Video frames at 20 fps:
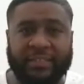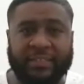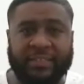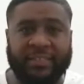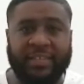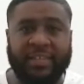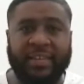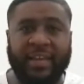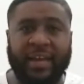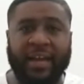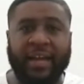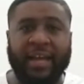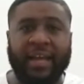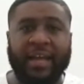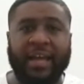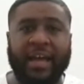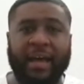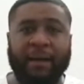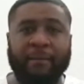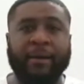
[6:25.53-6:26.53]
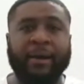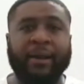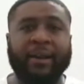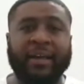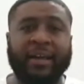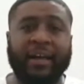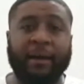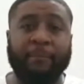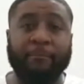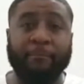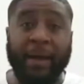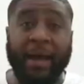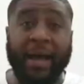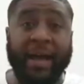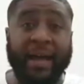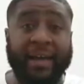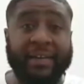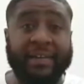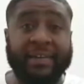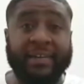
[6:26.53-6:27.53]
to see that a
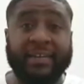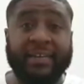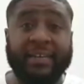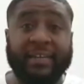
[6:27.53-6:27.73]
man